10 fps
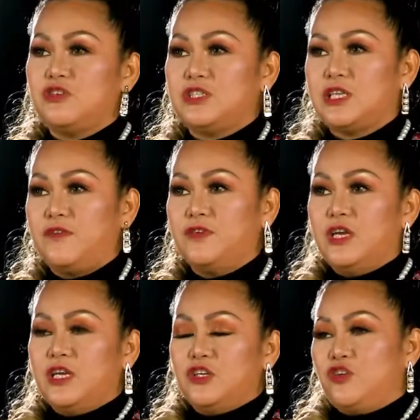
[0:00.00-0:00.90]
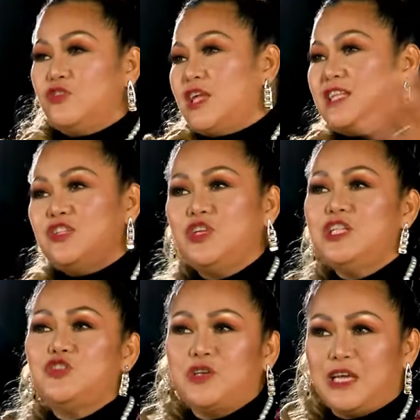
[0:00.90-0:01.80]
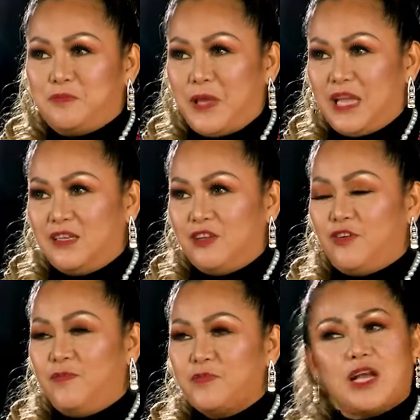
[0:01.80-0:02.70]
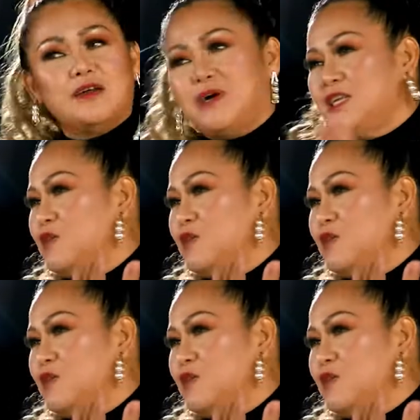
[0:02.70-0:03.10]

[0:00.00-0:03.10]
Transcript: yourself. You don't need to get paid, you know. Money